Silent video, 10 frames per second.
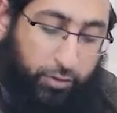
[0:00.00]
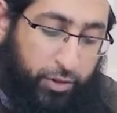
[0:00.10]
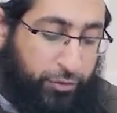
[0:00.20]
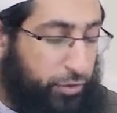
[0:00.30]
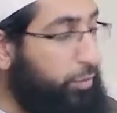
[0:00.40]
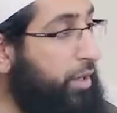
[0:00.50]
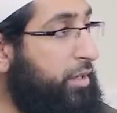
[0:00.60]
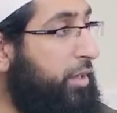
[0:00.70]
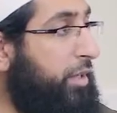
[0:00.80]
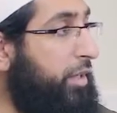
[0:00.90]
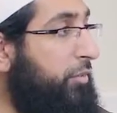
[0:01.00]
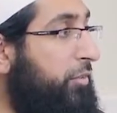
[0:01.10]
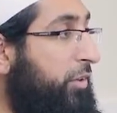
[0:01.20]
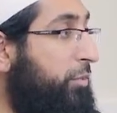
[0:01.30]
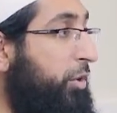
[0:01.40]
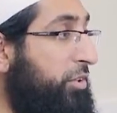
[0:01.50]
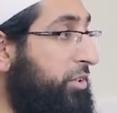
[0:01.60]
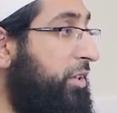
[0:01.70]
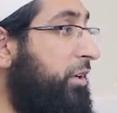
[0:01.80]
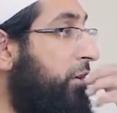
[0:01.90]
even if it's wet, even if it's
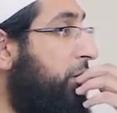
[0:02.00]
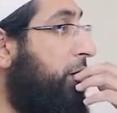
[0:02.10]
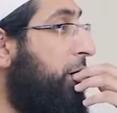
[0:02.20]
moist.